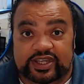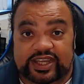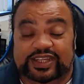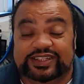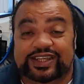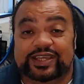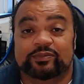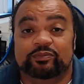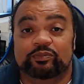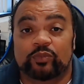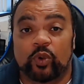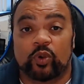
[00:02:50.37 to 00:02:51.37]
and get
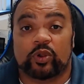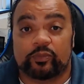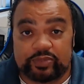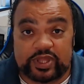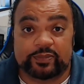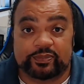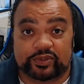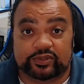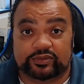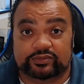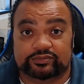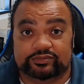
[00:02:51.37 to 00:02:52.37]
more
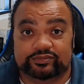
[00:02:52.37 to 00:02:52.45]
people